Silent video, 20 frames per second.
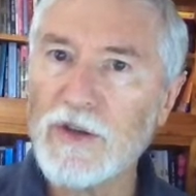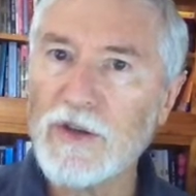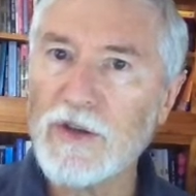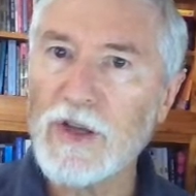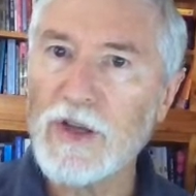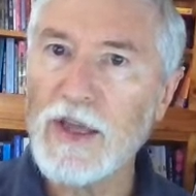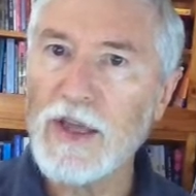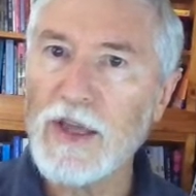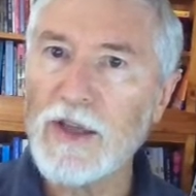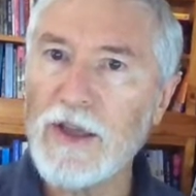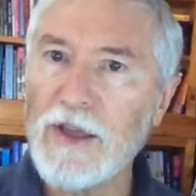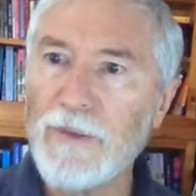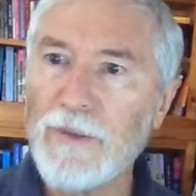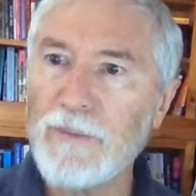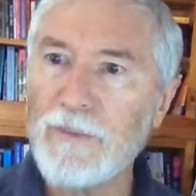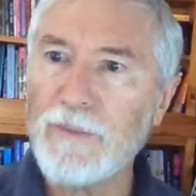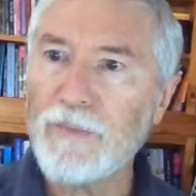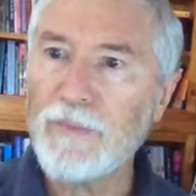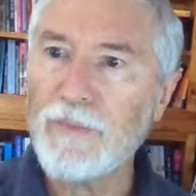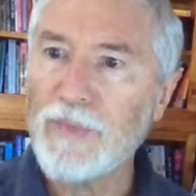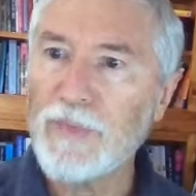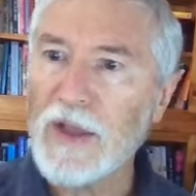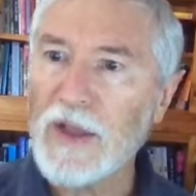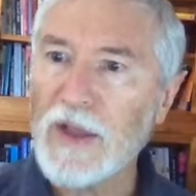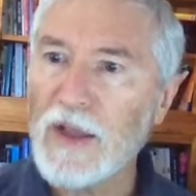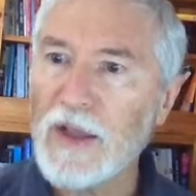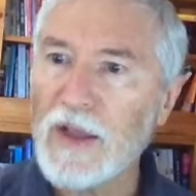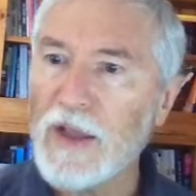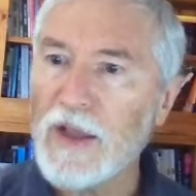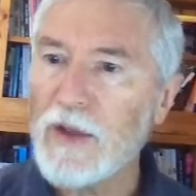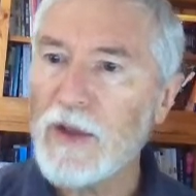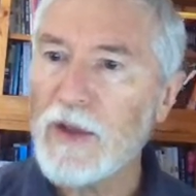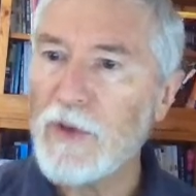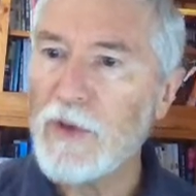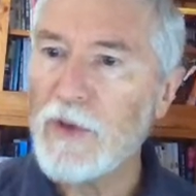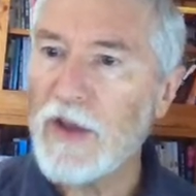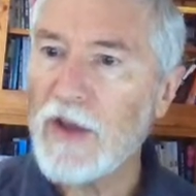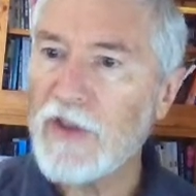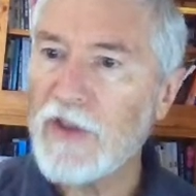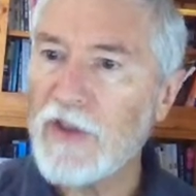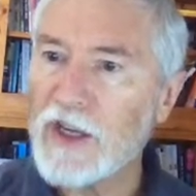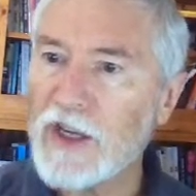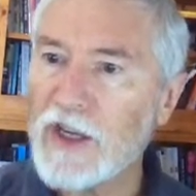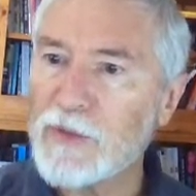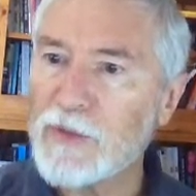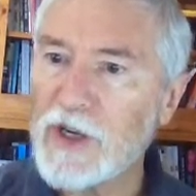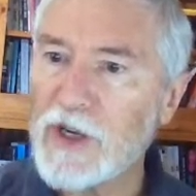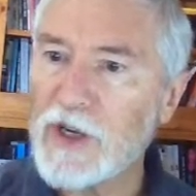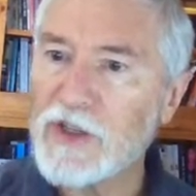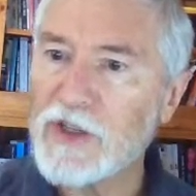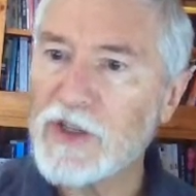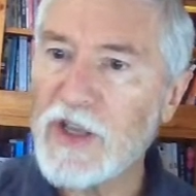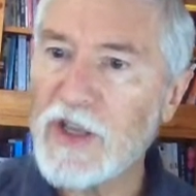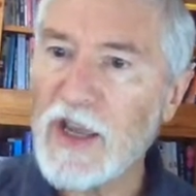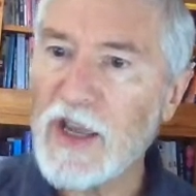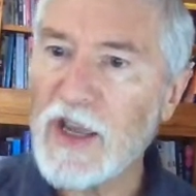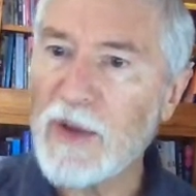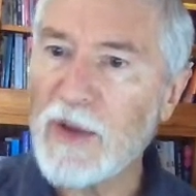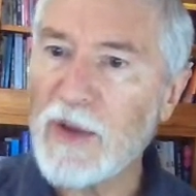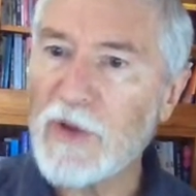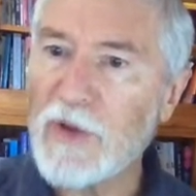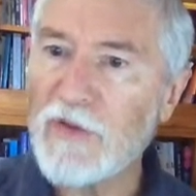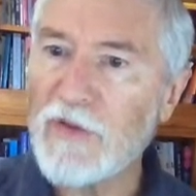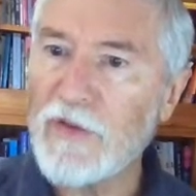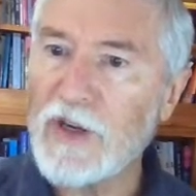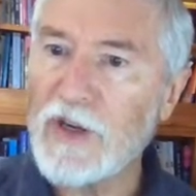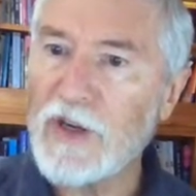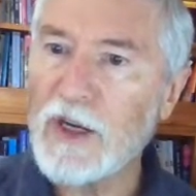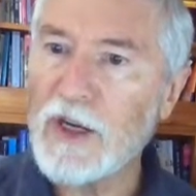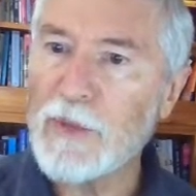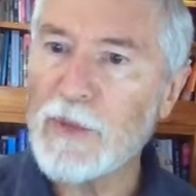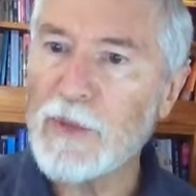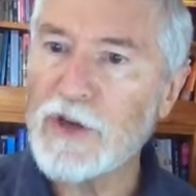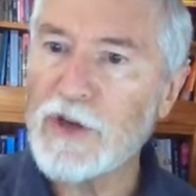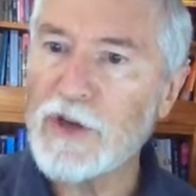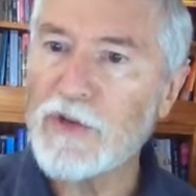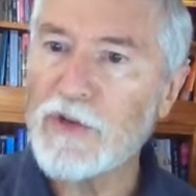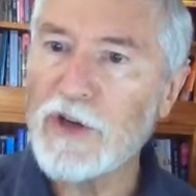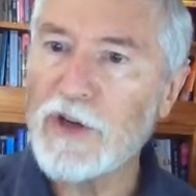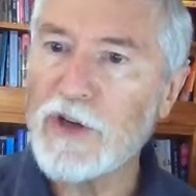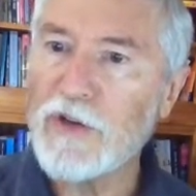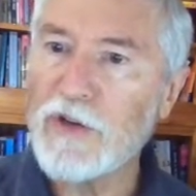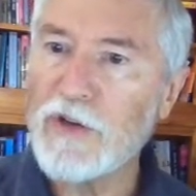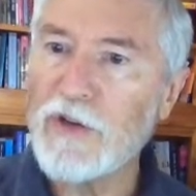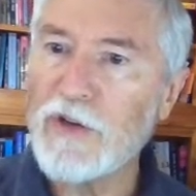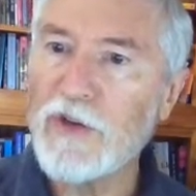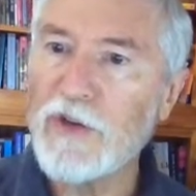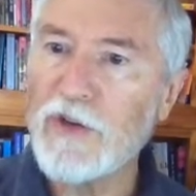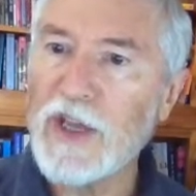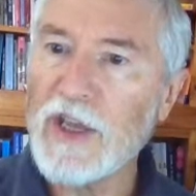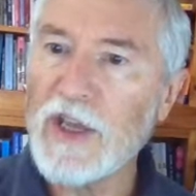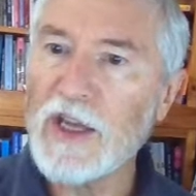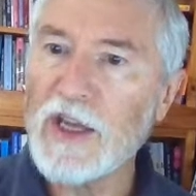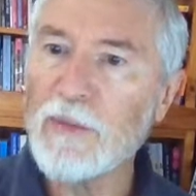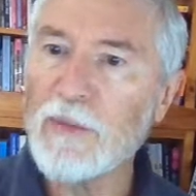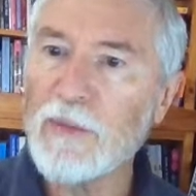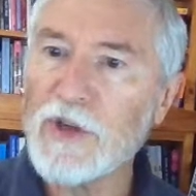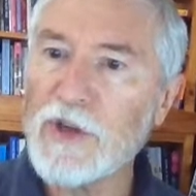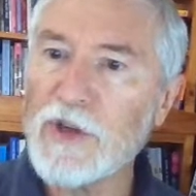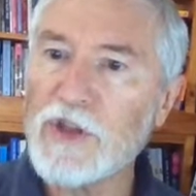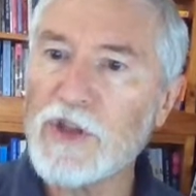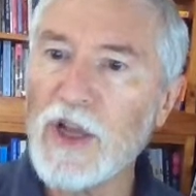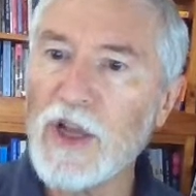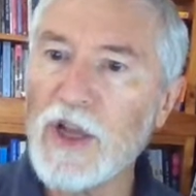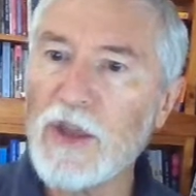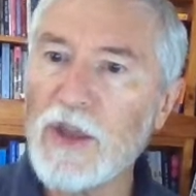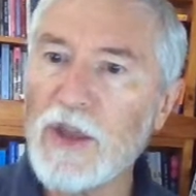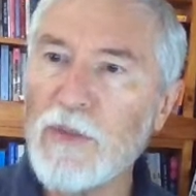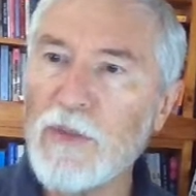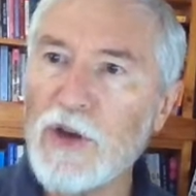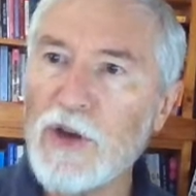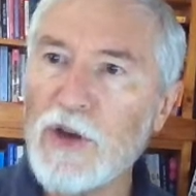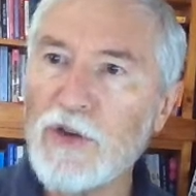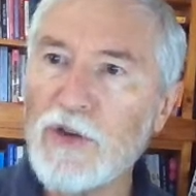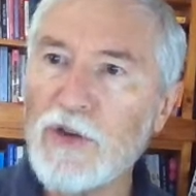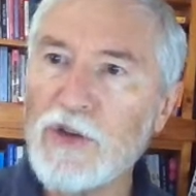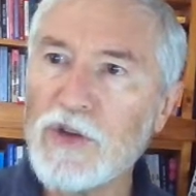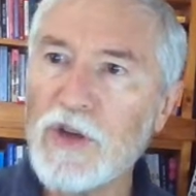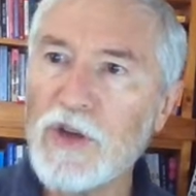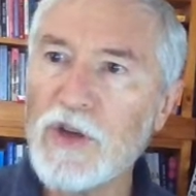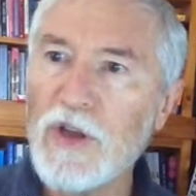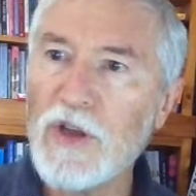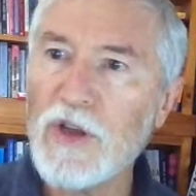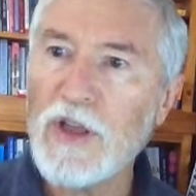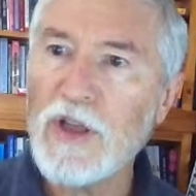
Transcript: Okay. We have the aspects there, and we have an elementary grid for the elements and the modes.